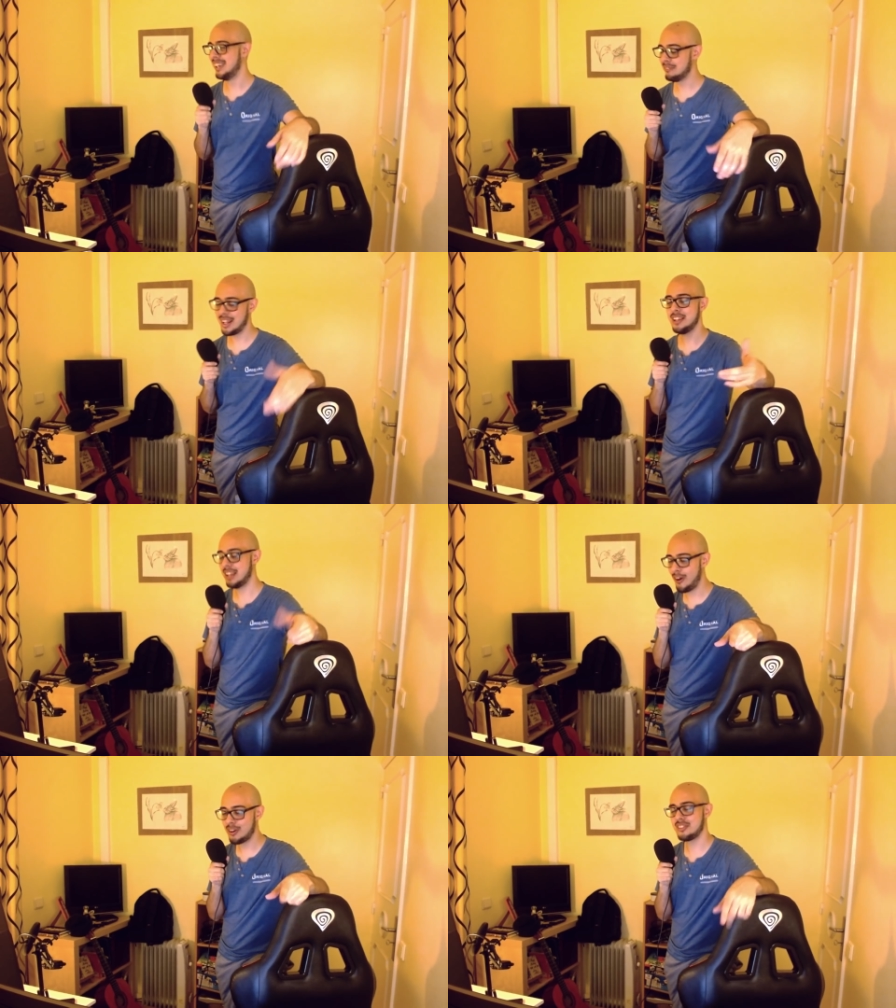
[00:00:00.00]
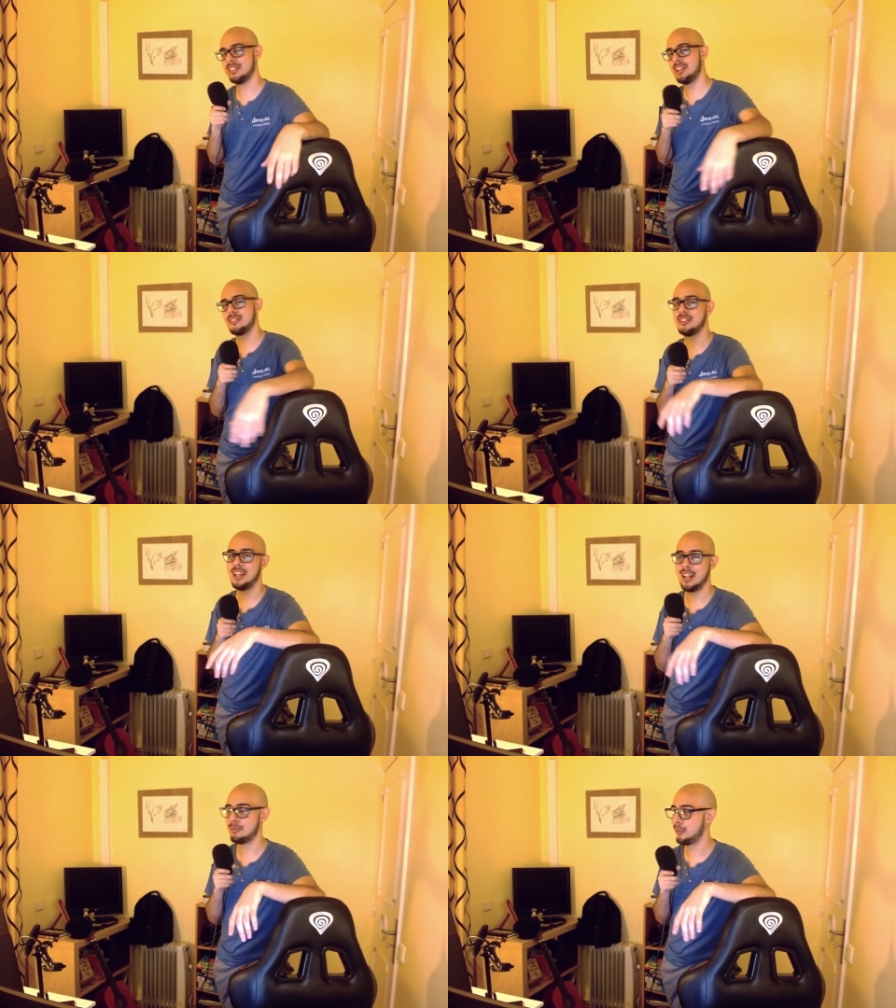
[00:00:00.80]
But I honestly
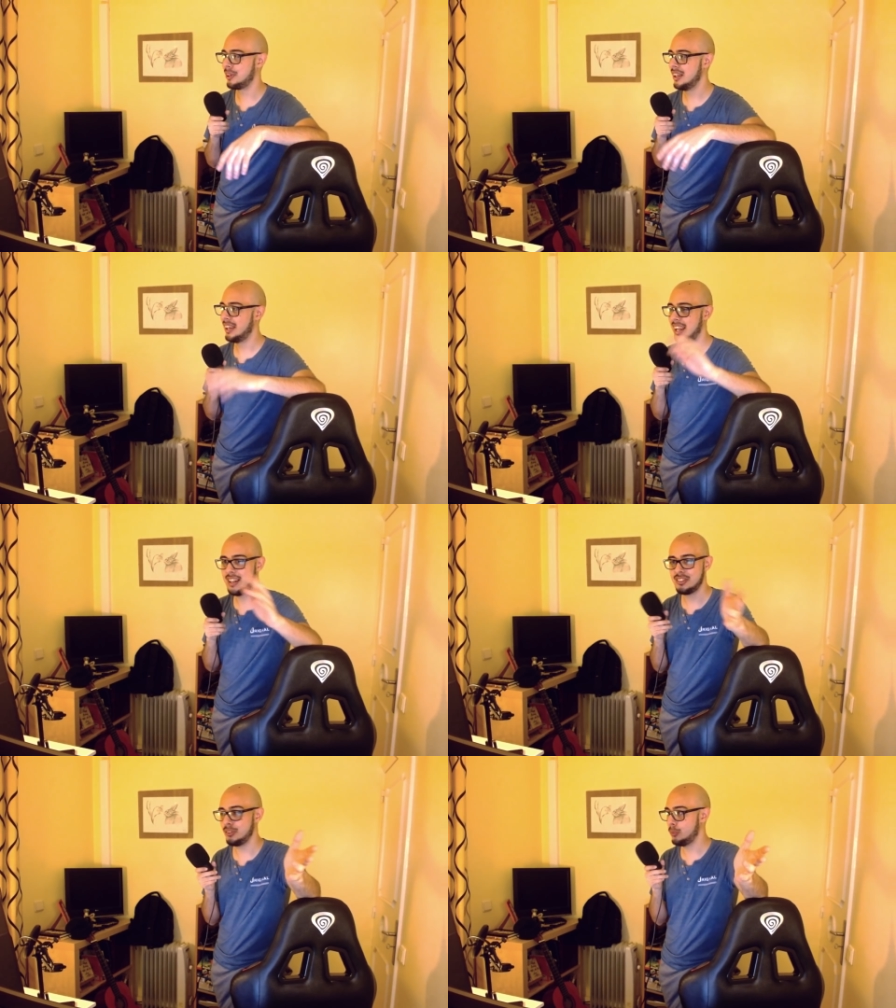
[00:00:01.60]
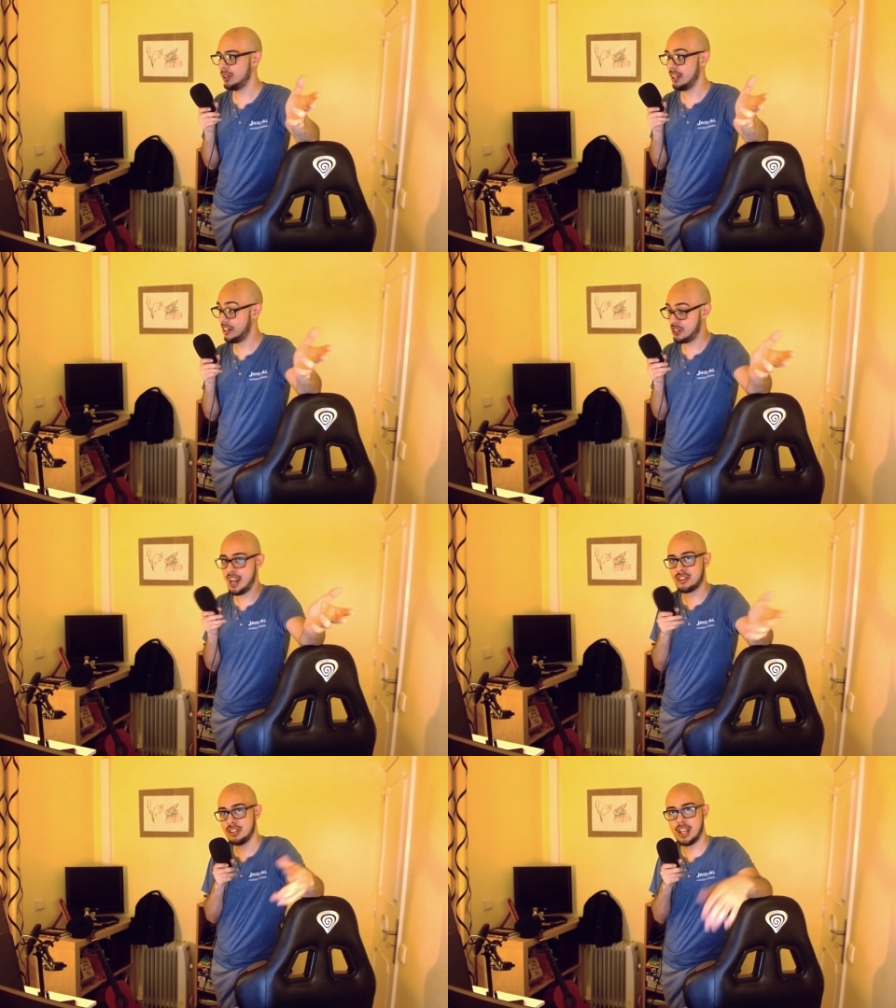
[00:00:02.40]
understand that point, and that's what she
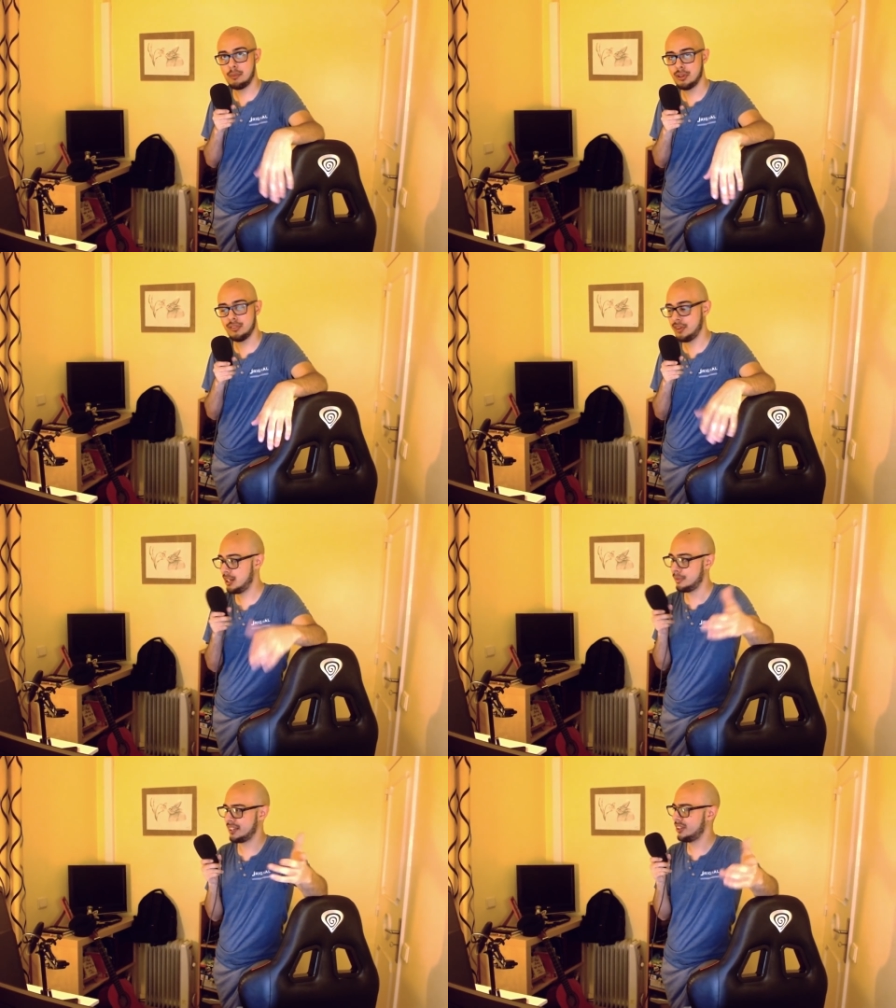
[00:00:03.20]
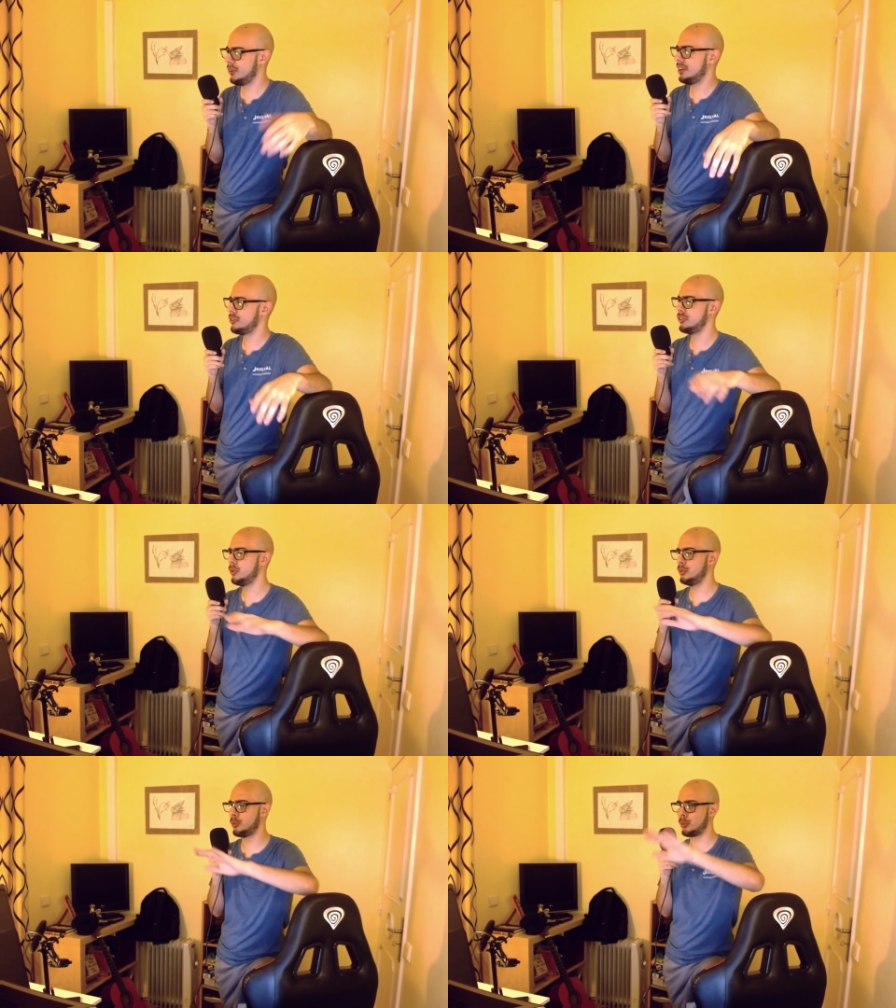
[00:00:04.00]
actually came to defend him. Like, no, there's
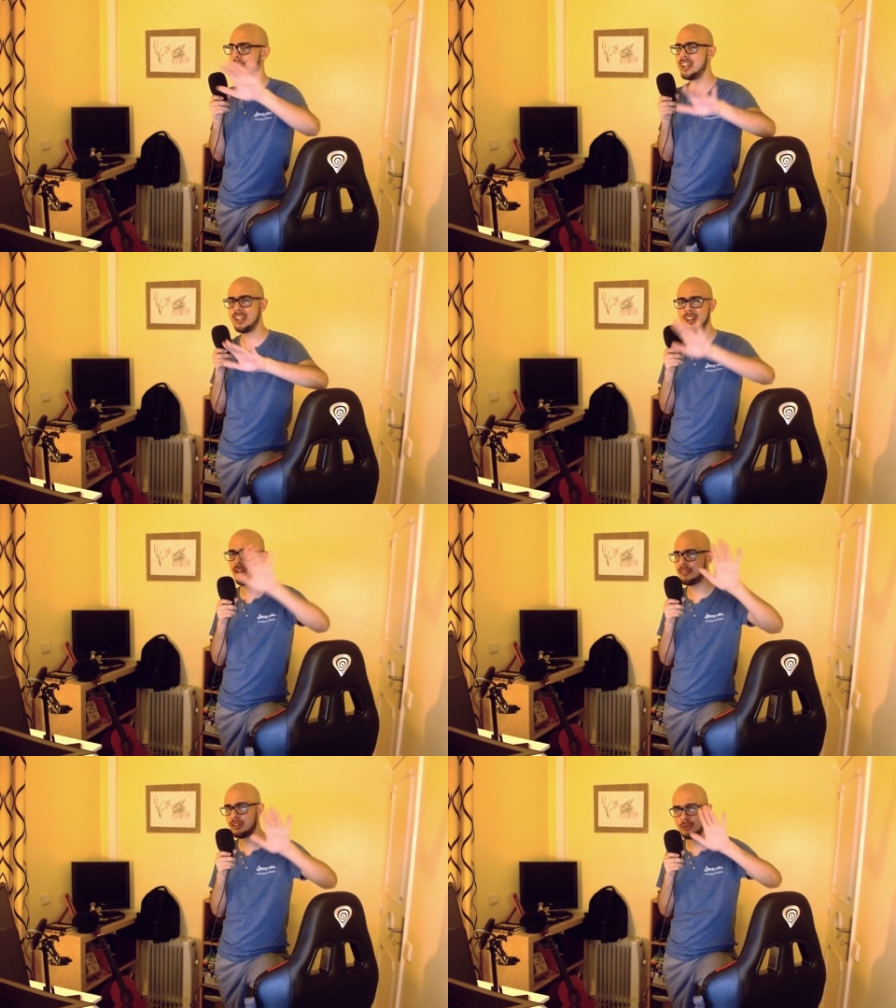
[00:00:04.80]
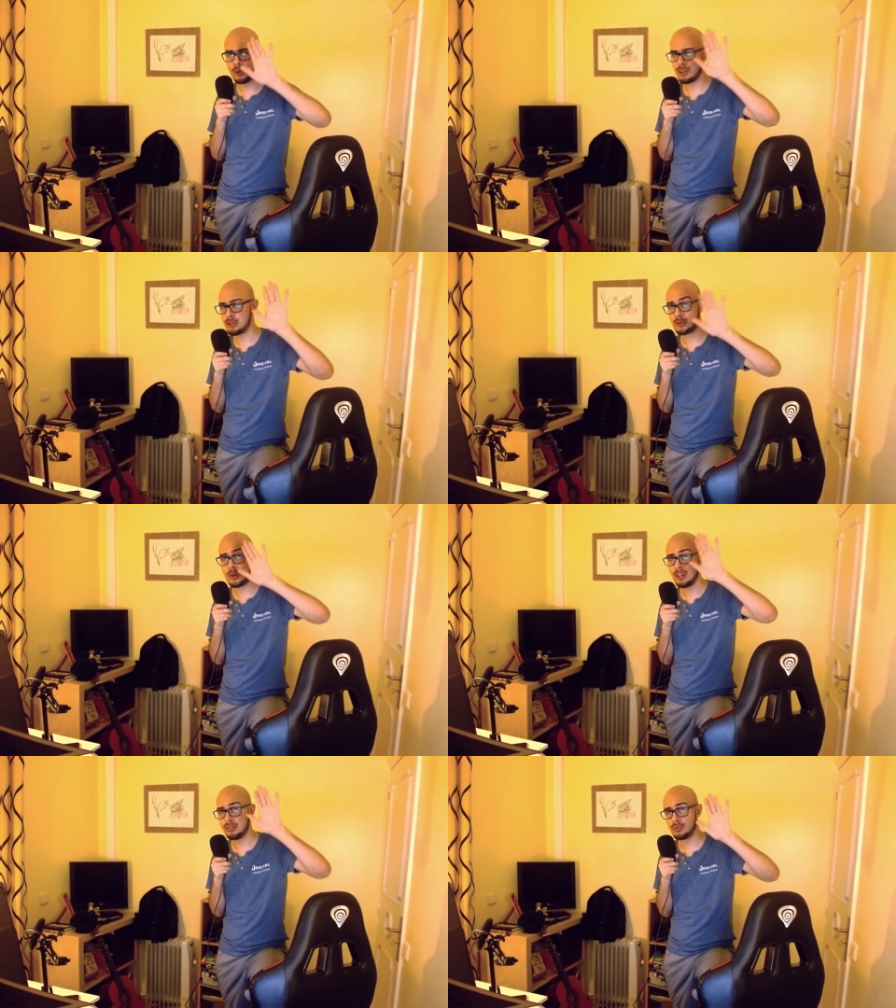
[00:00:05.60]
no ring of the sort that you're
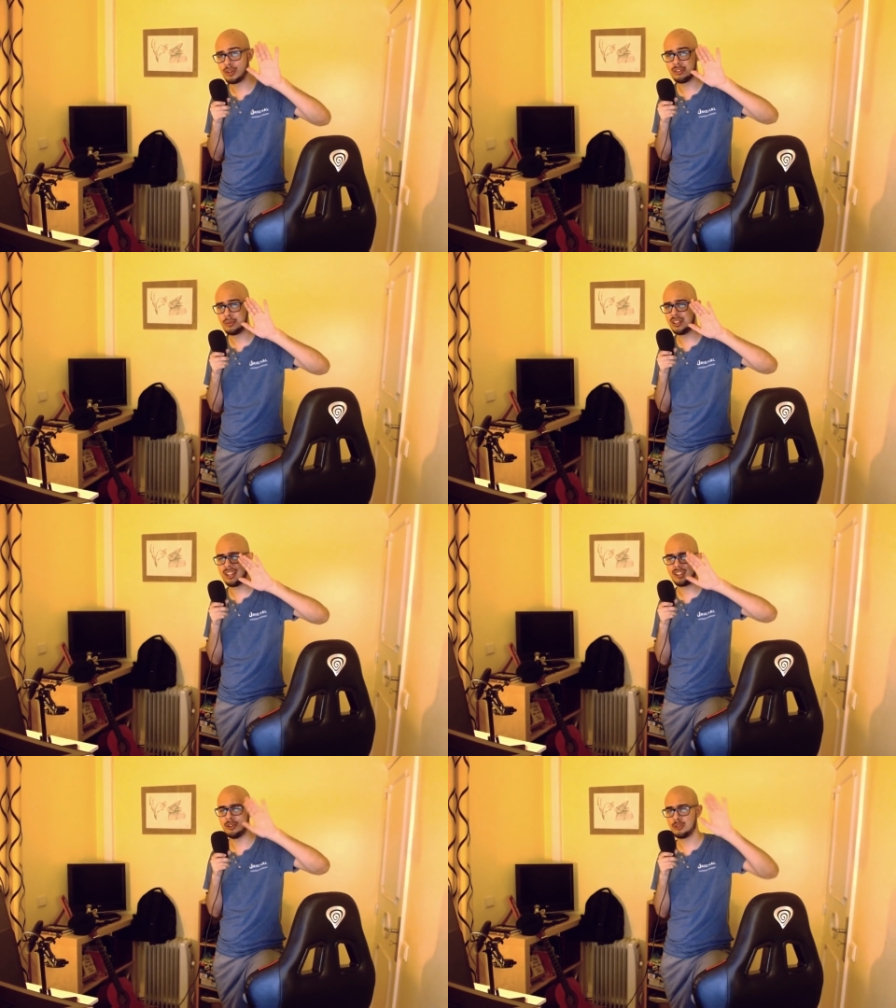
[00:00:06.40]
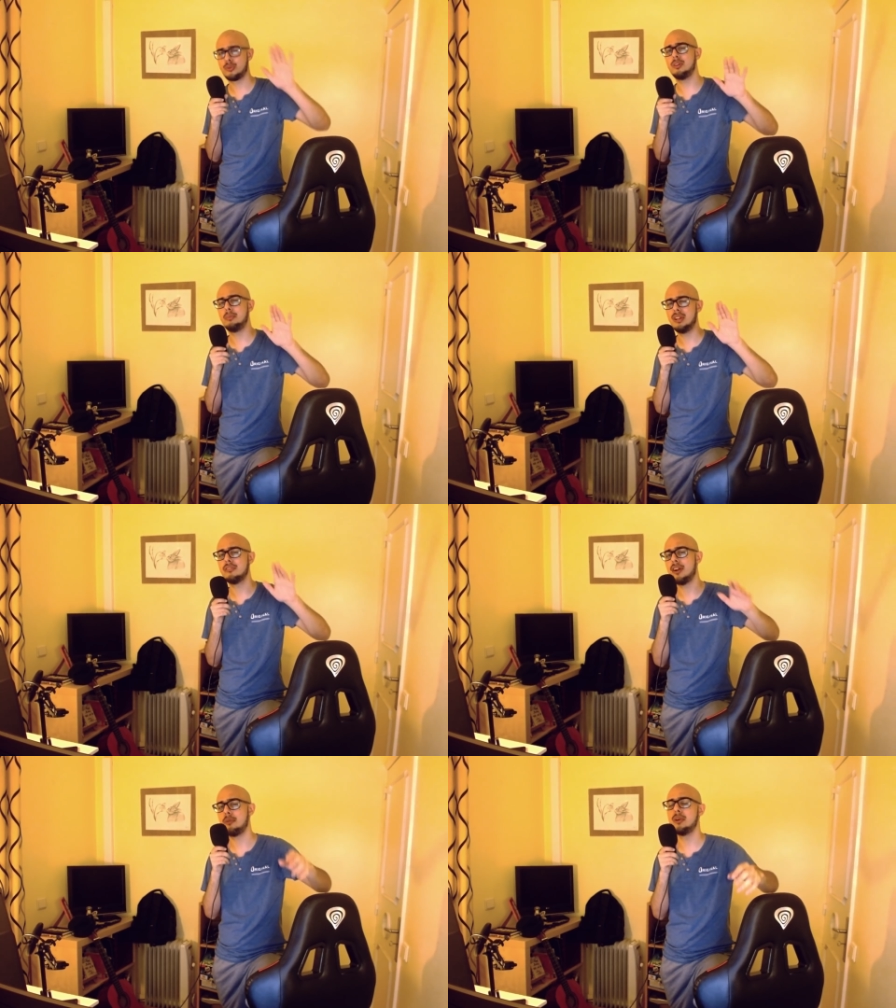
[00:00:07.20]
trying to transmit. Like, you're, tr you're being
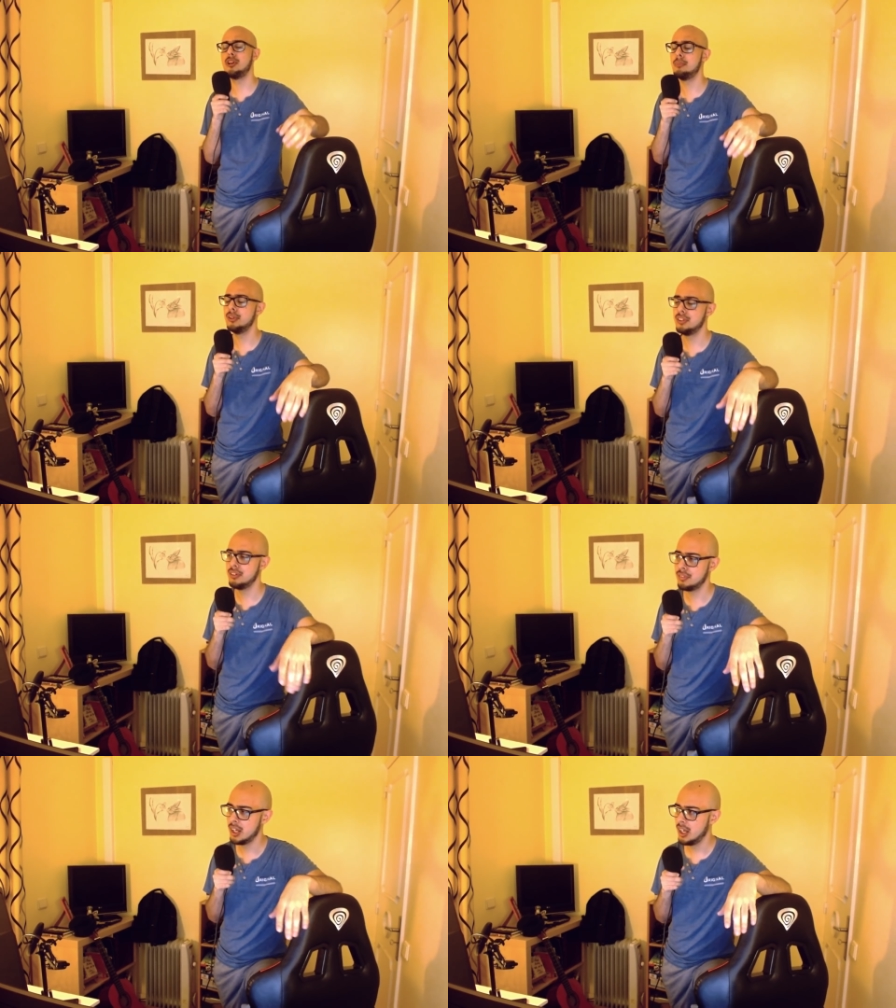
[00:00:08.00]
very manipulative.